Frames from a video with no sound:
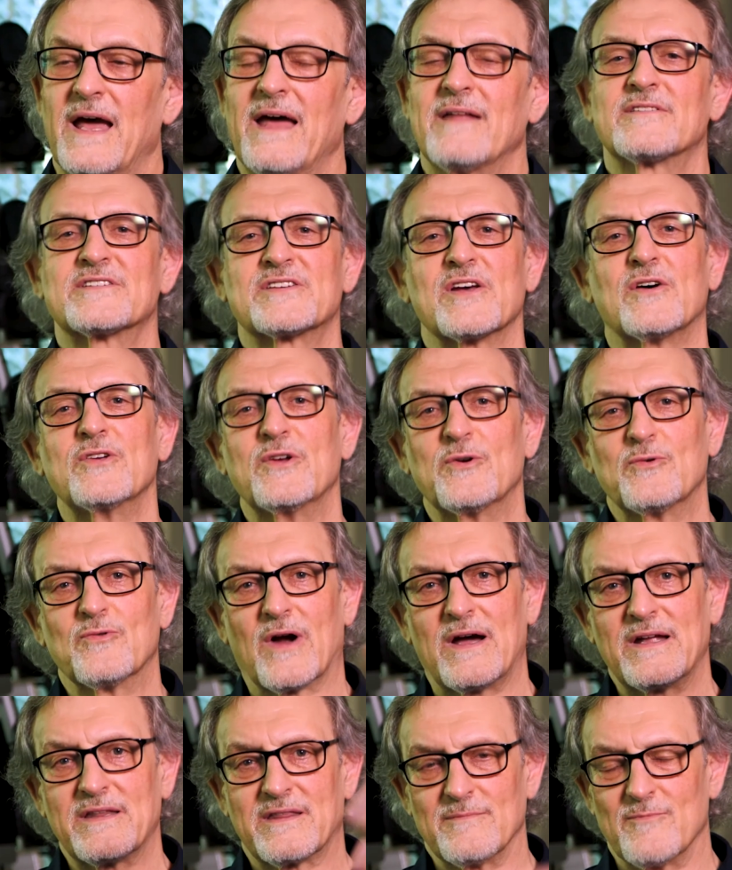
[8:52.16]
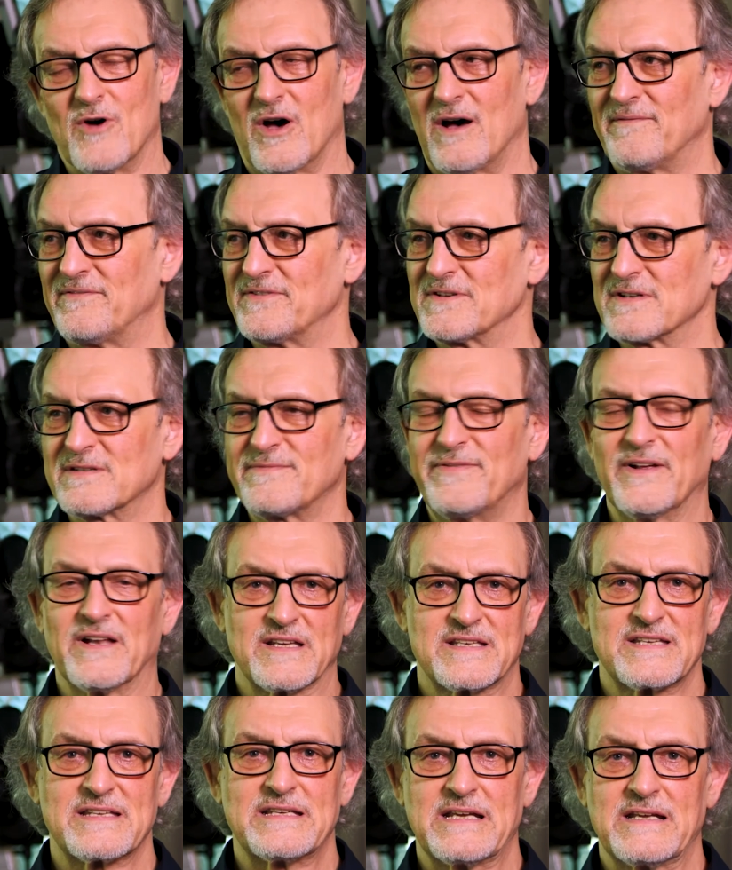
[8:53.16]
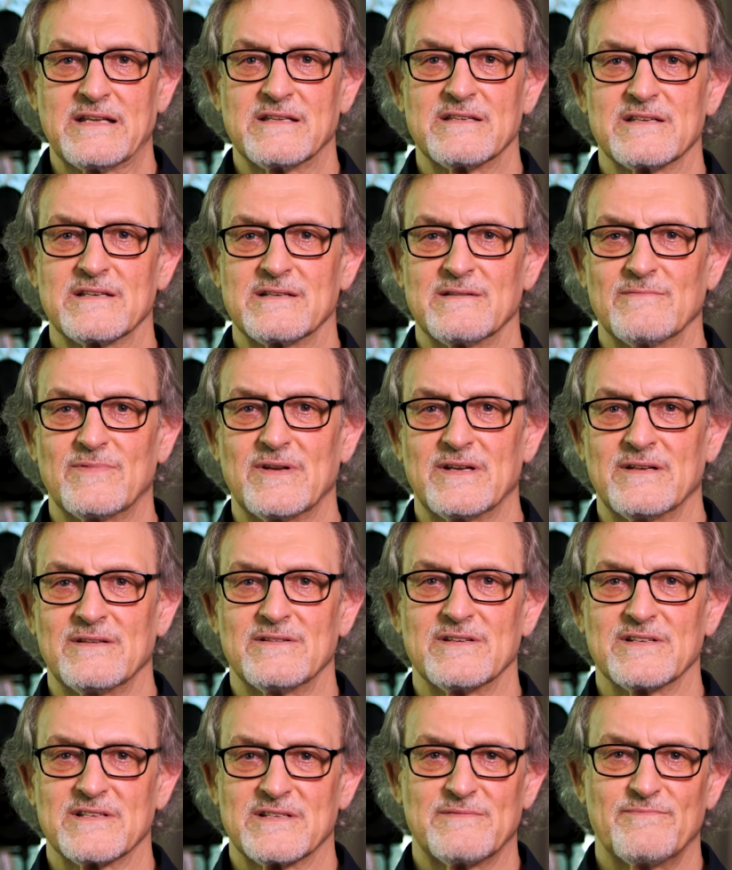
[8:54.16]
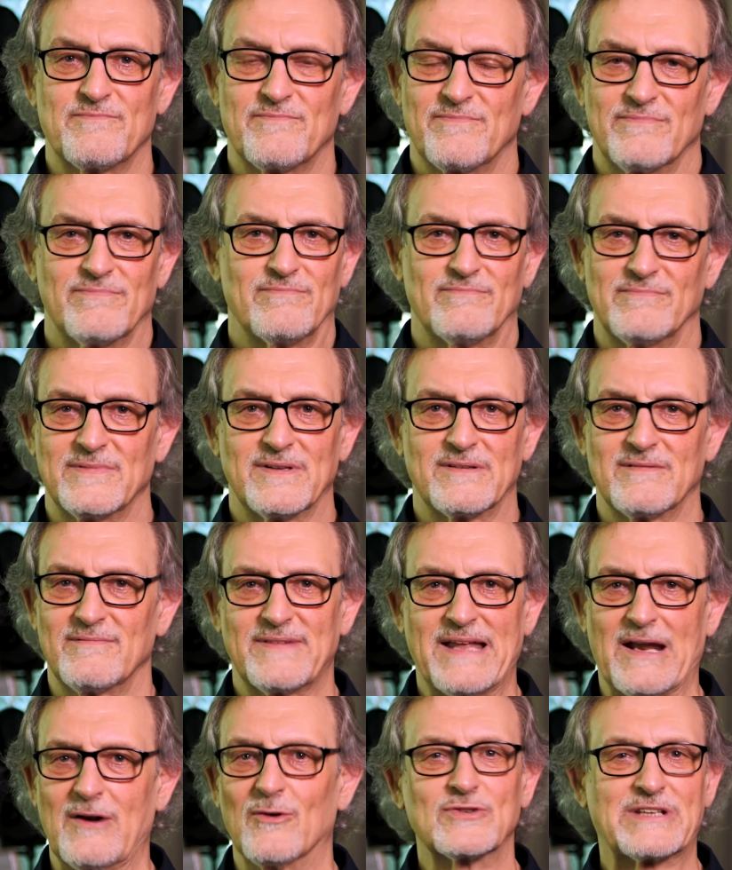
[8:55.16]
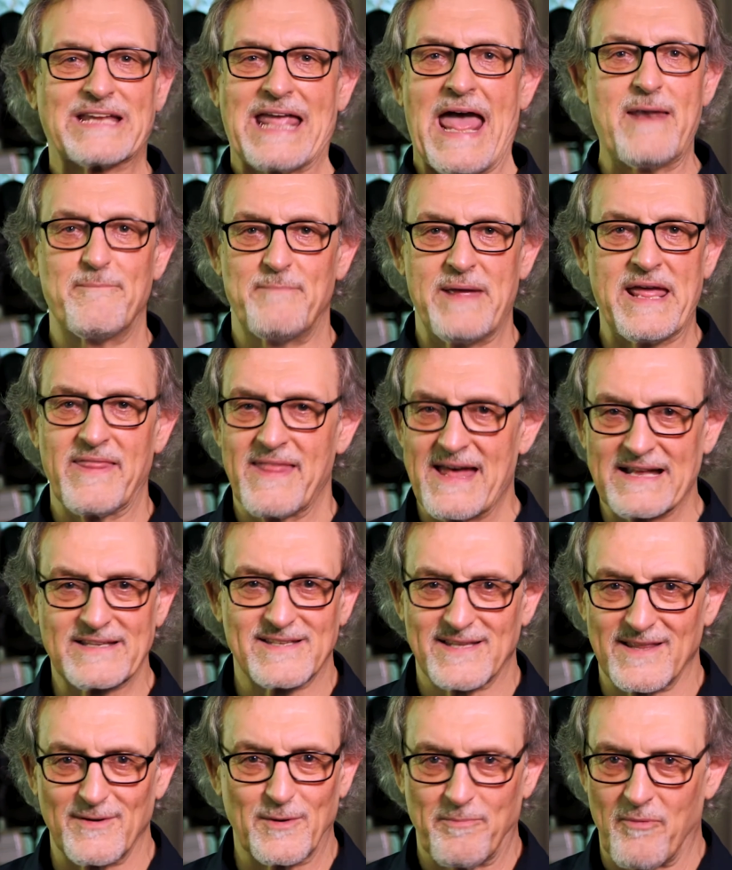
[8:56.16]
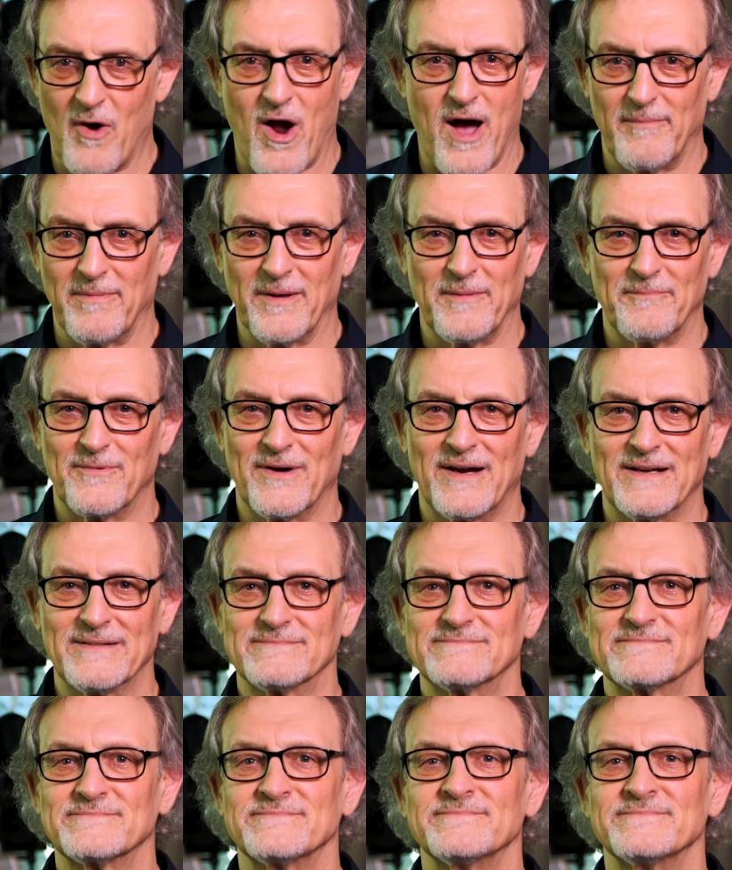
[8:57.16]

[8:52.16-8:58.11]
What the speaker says: And so you write them off as Philistines and just, they don't get me. That's their problem, right?